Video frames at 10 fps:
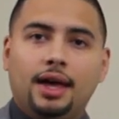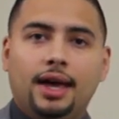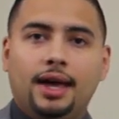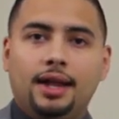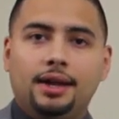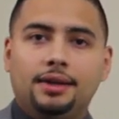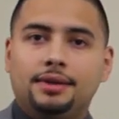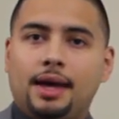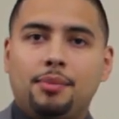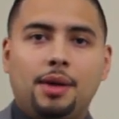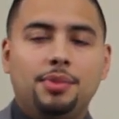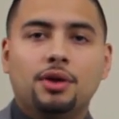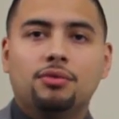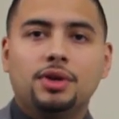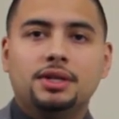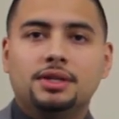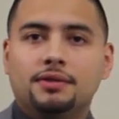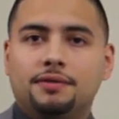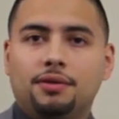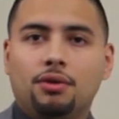and that may be a
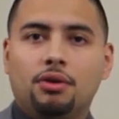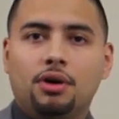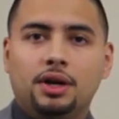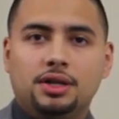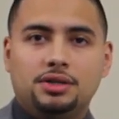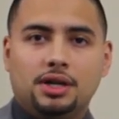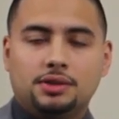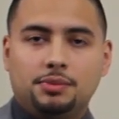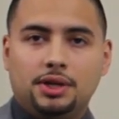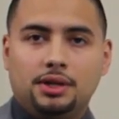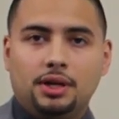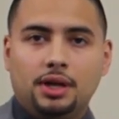reason for an adjustment.